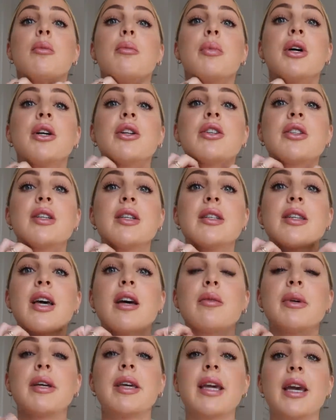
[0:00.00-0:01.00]
purchases that
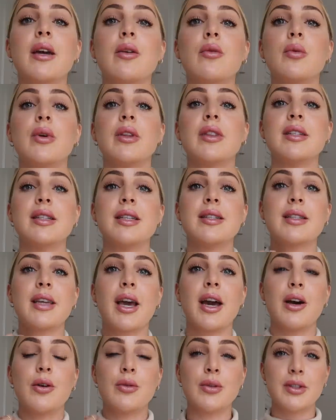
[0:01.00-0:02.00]
I've been getting with the
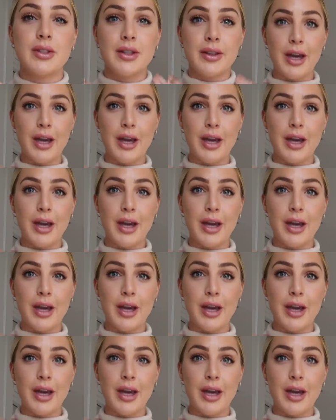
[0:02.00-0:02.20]
discount.